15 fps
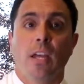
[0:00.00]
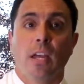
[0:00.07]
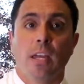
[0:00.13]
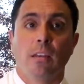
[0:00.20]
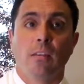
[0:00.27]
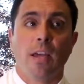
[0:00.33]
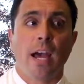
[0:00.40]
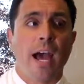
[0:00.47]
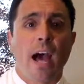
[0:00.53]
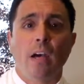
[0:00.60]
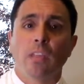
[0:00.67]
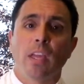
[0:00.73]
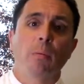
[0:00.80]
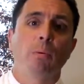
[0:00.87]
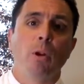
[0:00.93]
and how
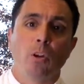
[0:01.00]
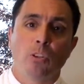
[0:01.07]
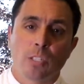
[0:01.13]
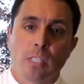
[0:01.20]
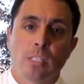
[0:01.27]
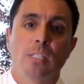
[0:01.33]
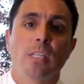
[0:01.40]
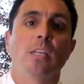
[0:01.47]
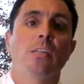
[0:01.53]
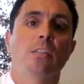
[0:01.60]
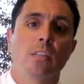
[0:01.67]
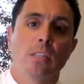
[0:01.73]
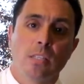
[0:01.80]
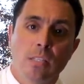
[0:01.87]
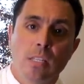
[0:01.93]
they approach disease
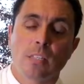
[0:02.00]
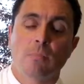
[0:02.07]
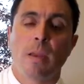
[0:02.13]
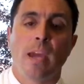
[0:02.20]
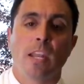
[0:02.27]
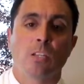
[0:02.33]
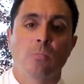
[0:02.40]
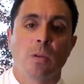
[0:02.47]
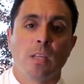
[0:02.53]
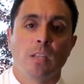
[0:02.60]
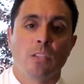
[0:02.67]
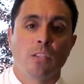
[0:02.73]
and disease management.